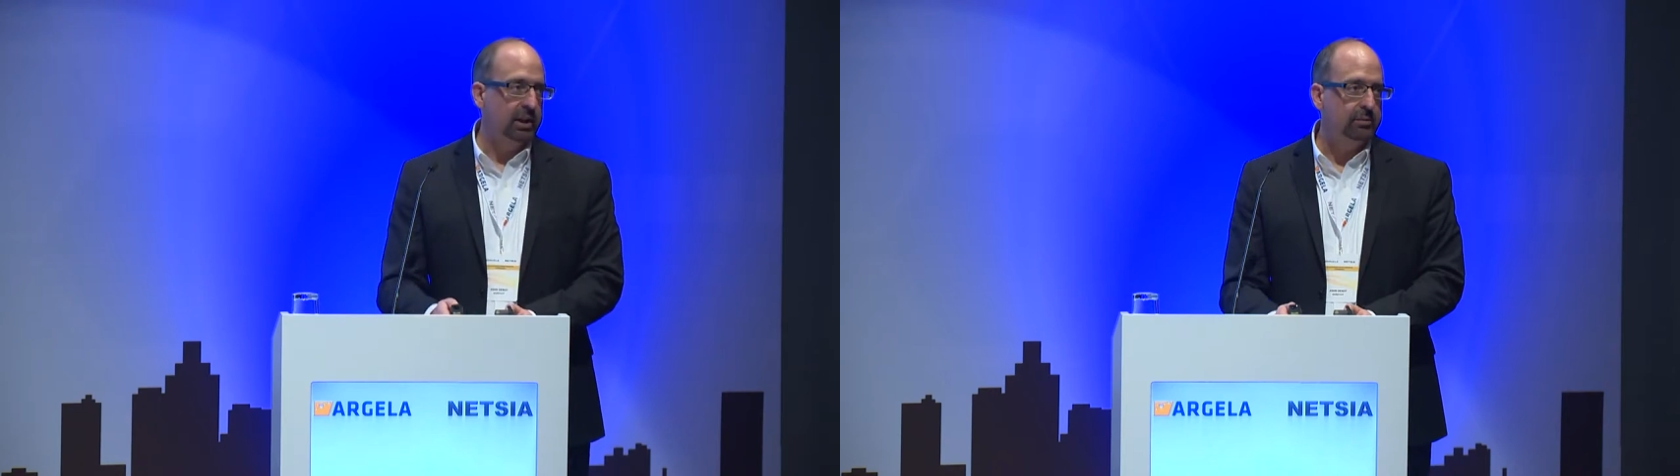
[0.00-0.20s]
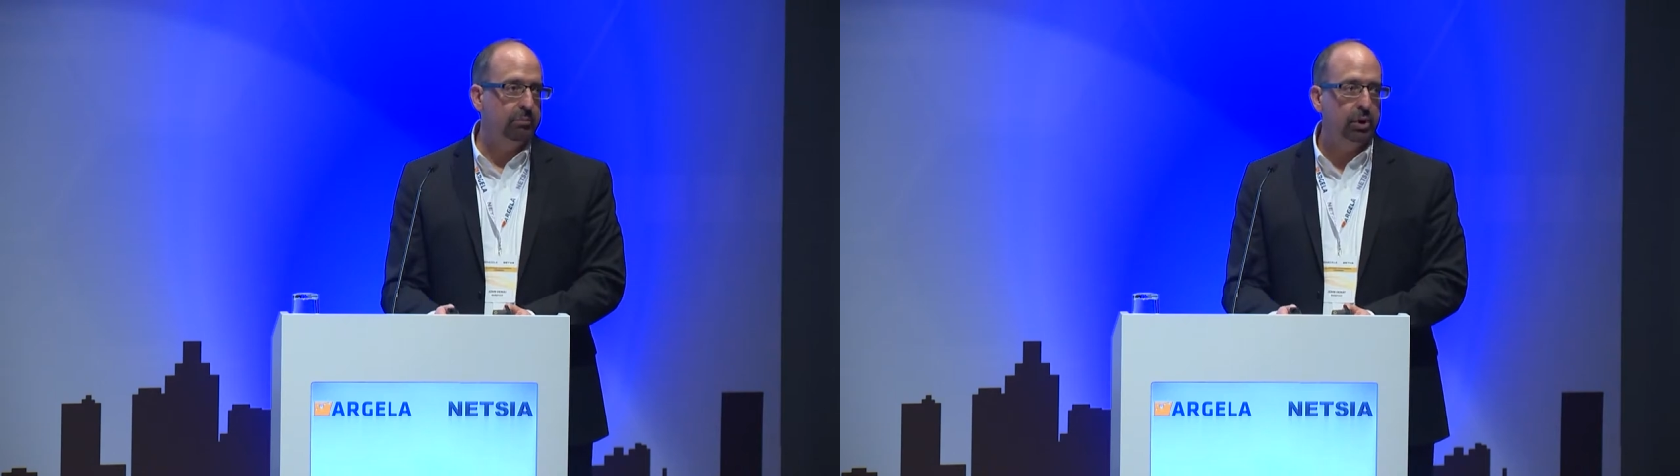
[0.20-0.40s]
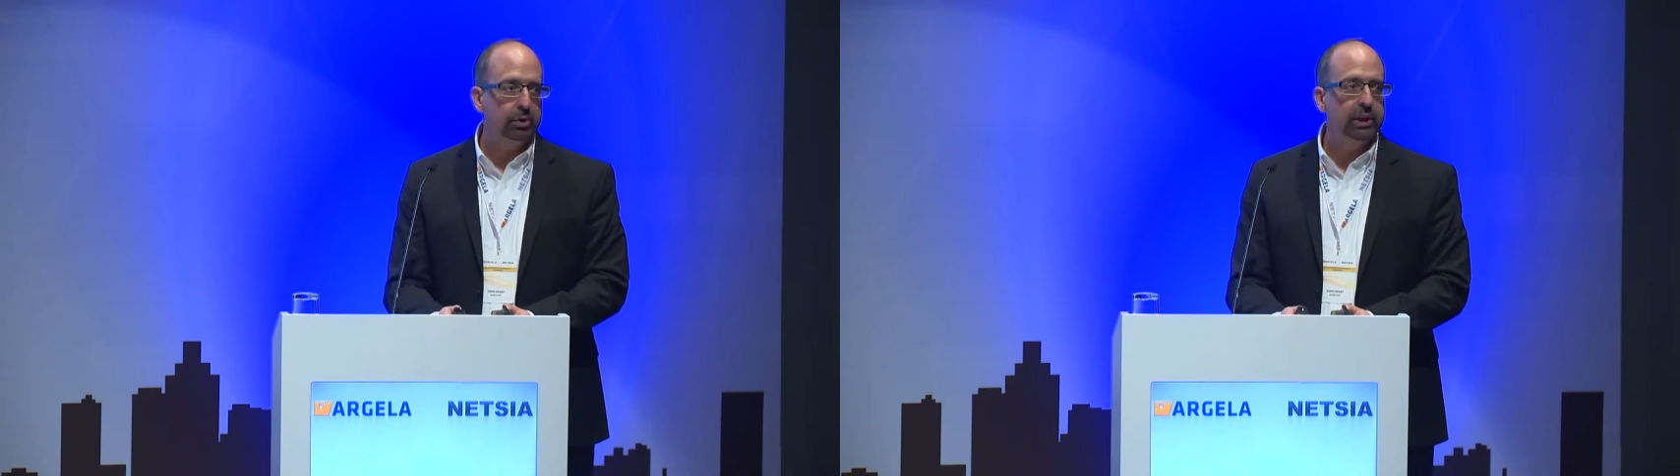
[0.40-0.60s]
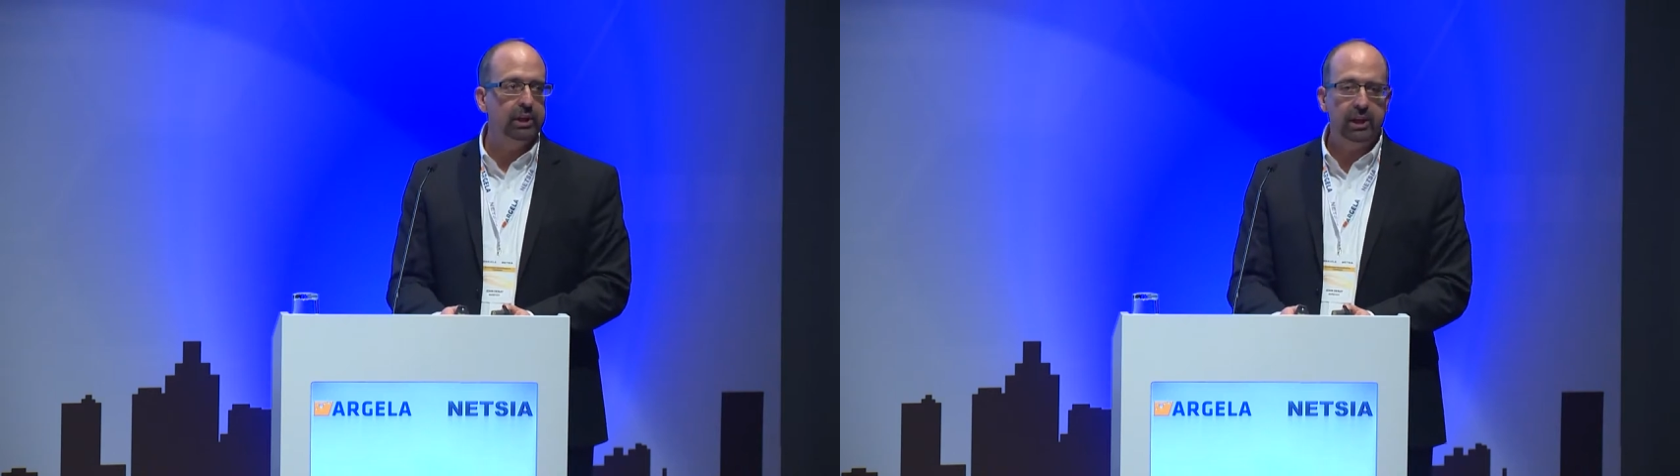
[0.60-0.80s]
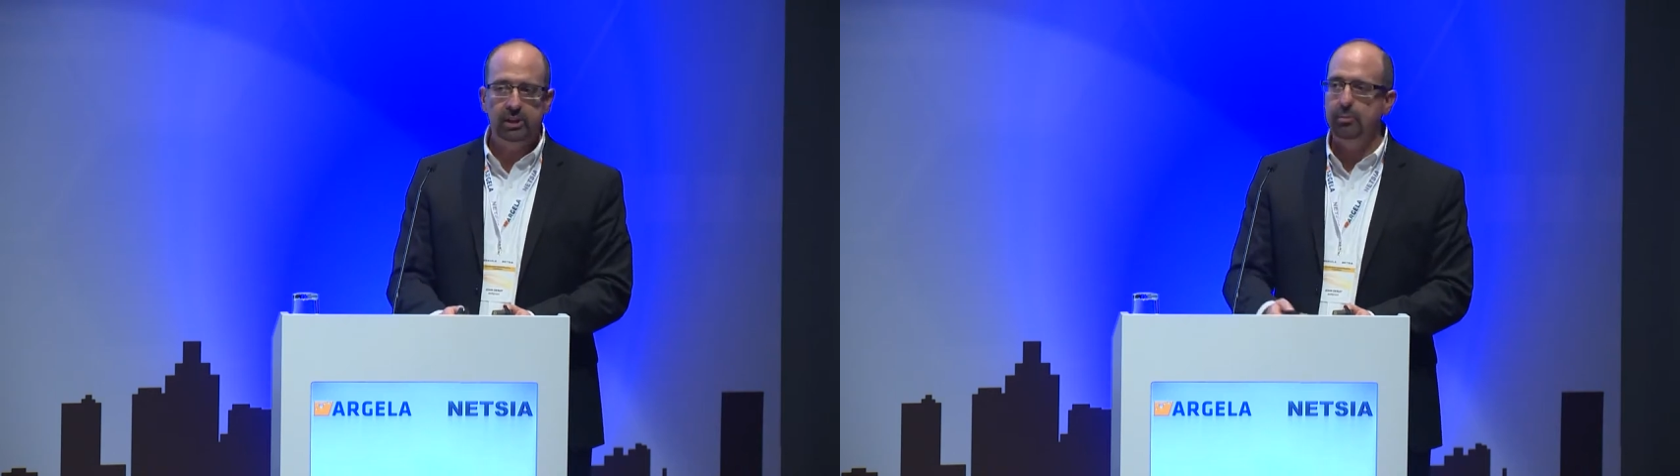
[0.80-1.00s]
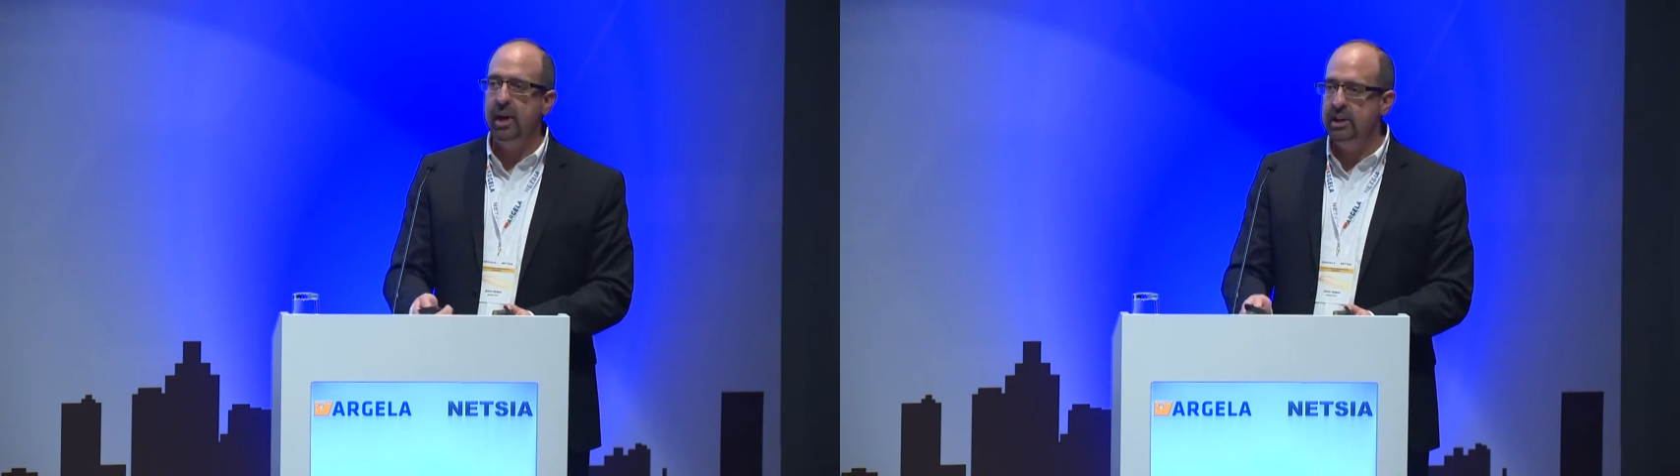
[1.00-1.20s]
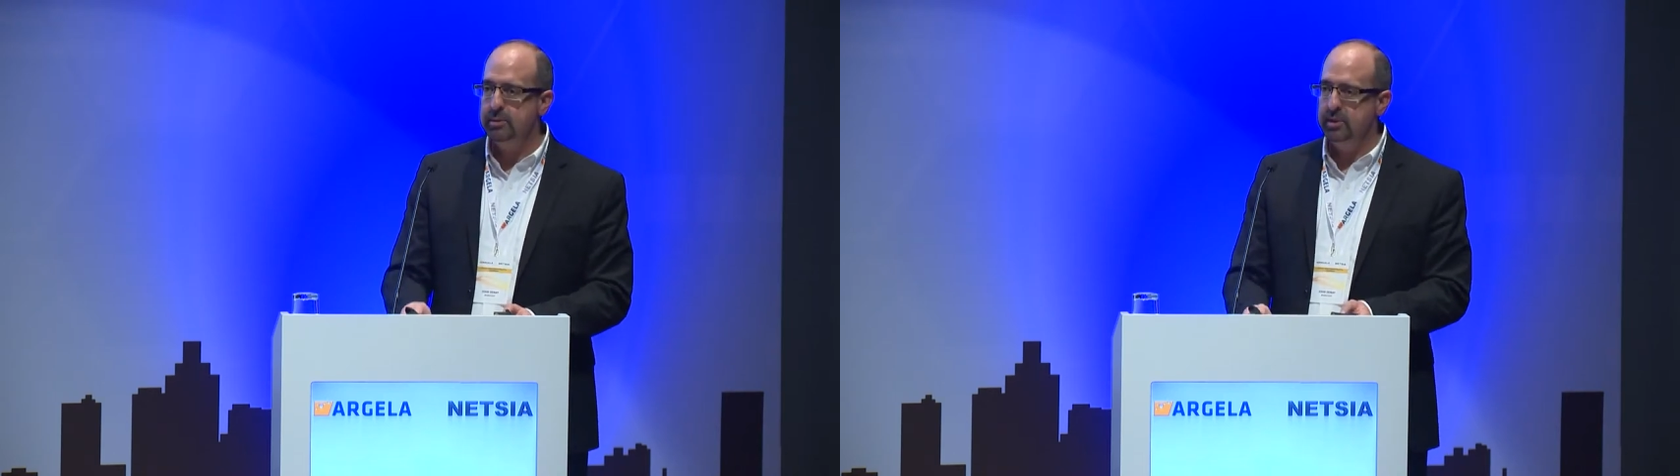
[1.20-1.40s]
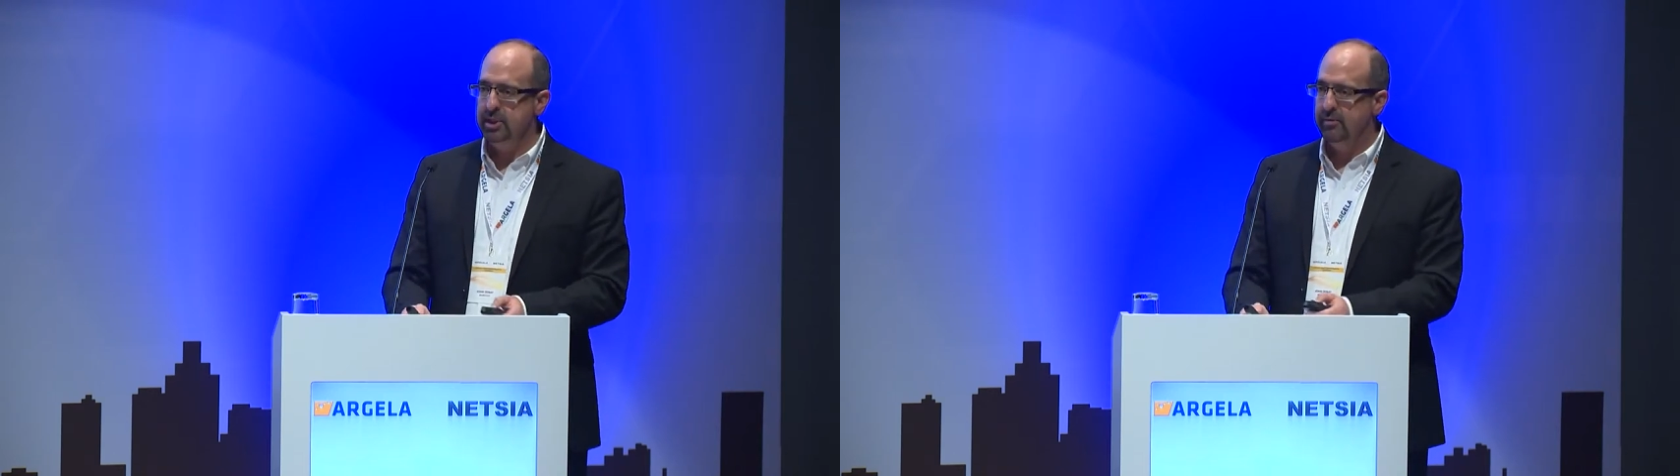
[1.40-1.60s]
in building a
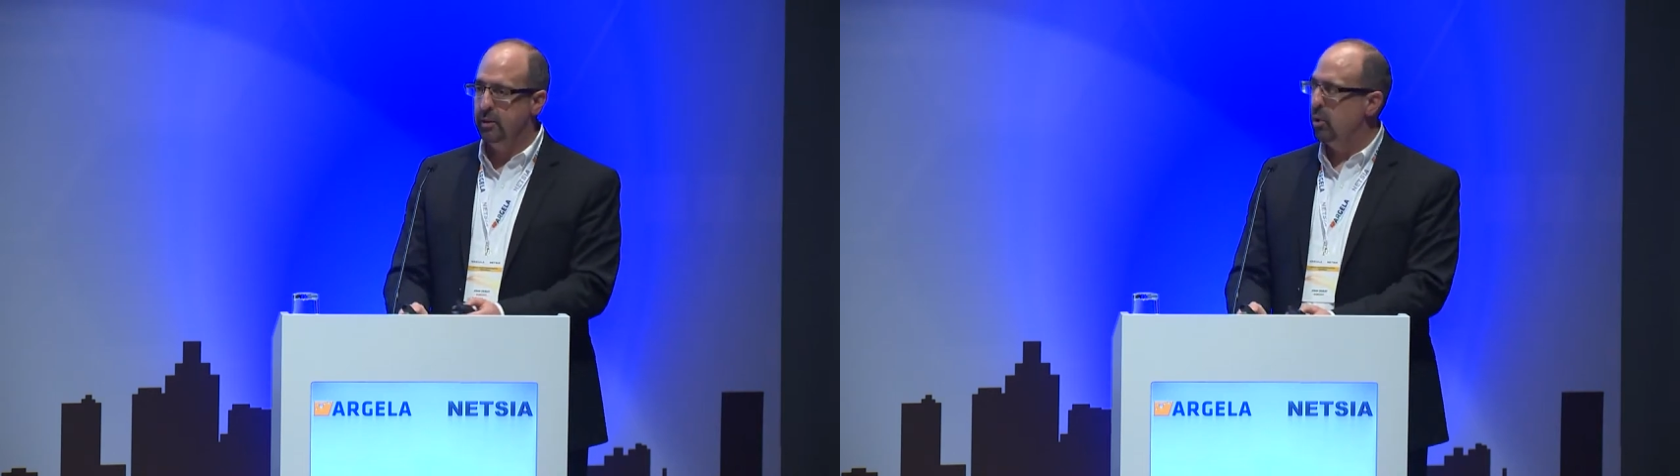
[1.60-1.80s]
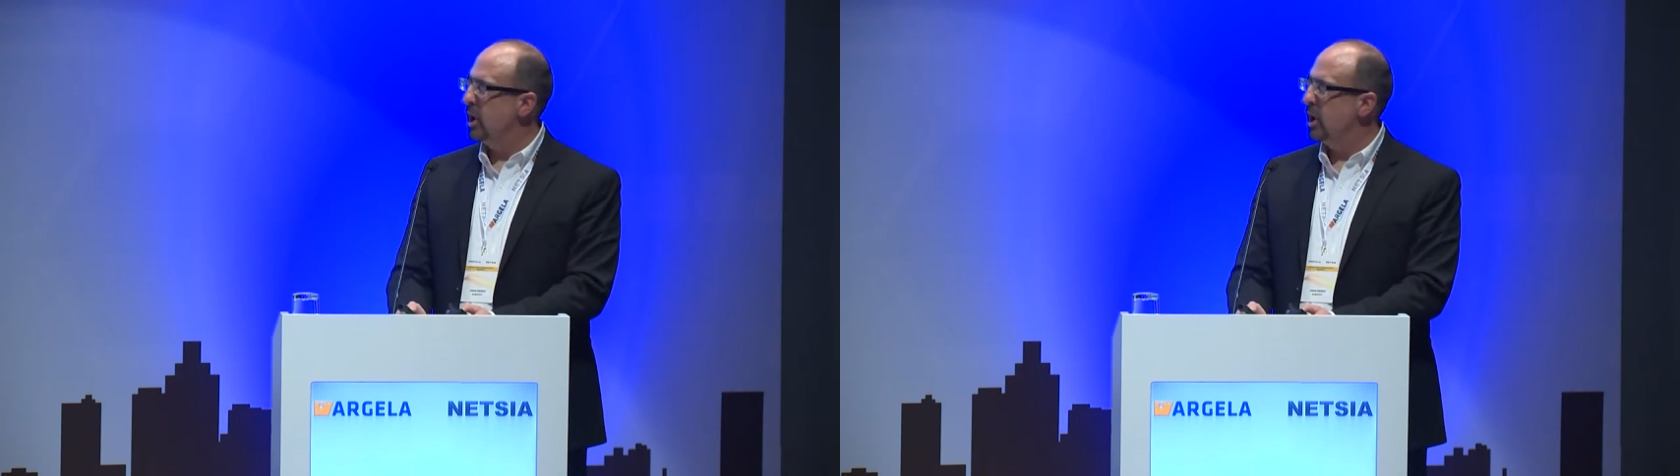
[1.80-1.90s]
domain-specific